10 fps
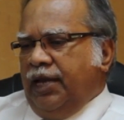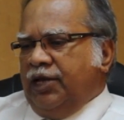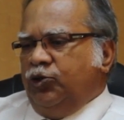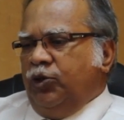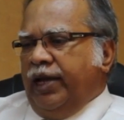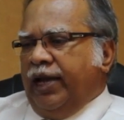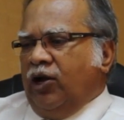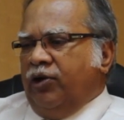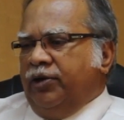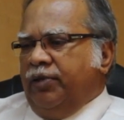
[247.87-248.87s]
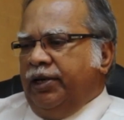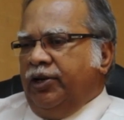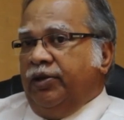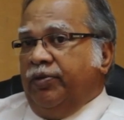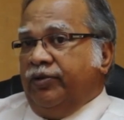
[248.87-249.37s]
ensure
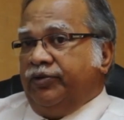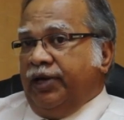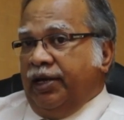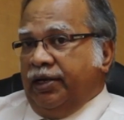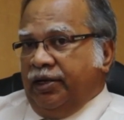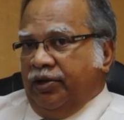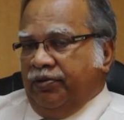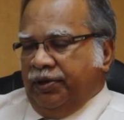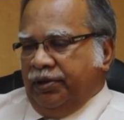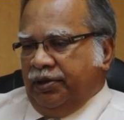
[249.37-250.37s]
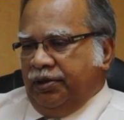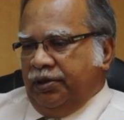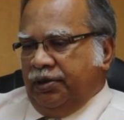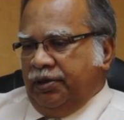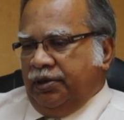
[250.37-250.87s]
accountability on the part of Sri Lankan government
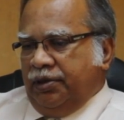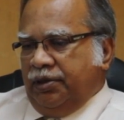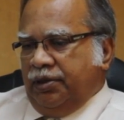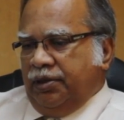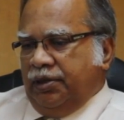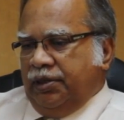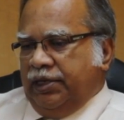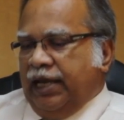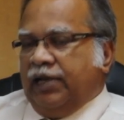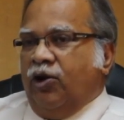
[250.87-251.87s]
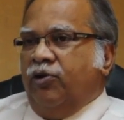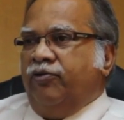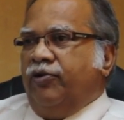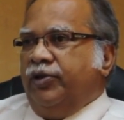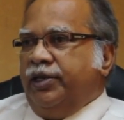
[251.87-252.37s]
to
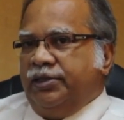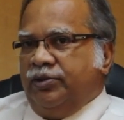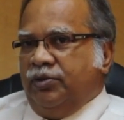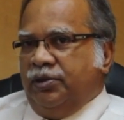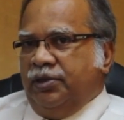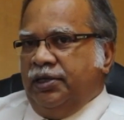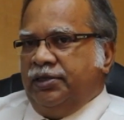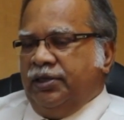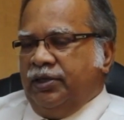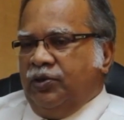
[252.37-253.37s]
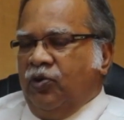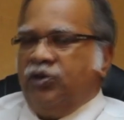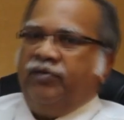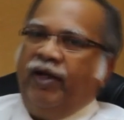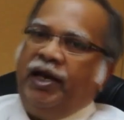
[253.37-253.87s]
account for this
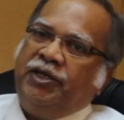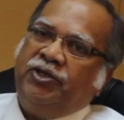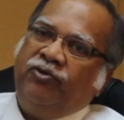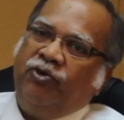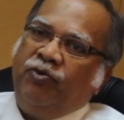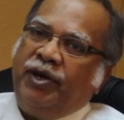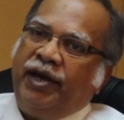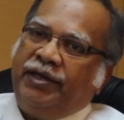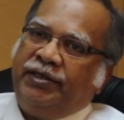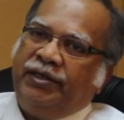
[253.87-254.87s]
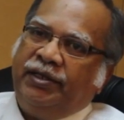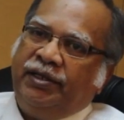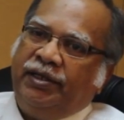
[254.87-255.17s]
gross violation of human rights.